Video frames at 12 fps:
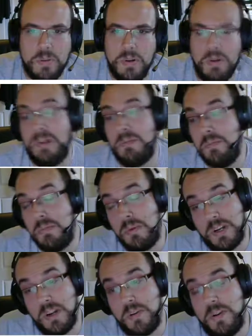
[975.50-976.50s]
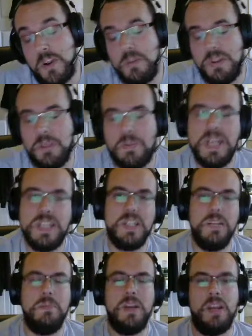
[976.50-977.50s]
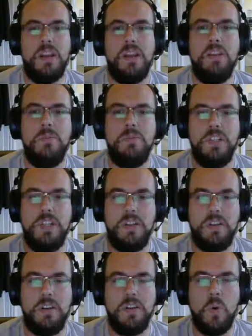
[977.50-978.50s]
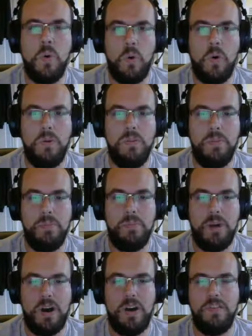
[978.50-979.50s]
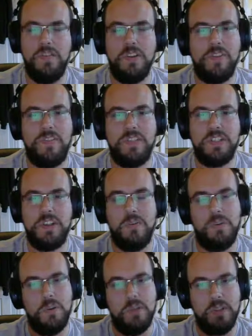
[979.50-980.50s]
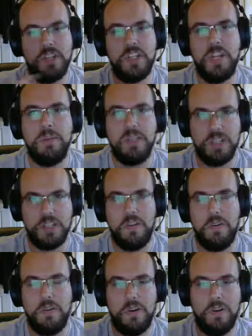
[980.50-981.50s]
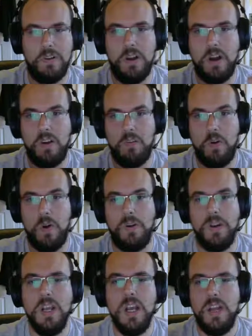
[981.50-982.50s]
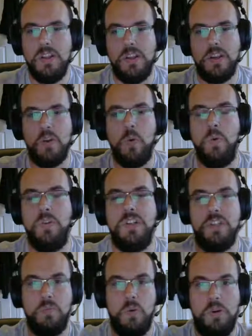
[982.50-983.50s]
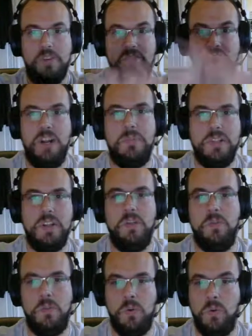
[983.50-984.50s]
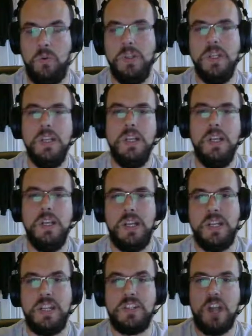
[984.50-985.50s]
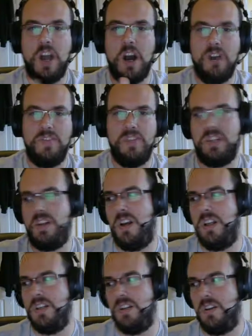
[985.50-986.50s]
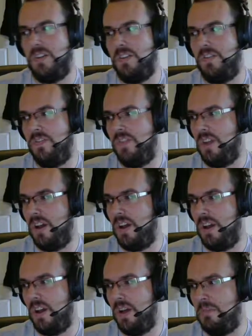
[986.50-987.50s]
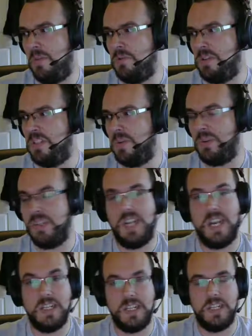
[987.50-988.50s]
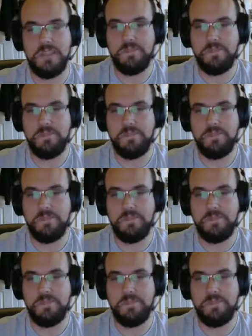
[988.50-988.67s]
you probably don't know, but the PCB, which is like the core, the part of the graphics card where all the chips and so on are on, the coolers is what envelops it all, is actually half the size of most 2080s.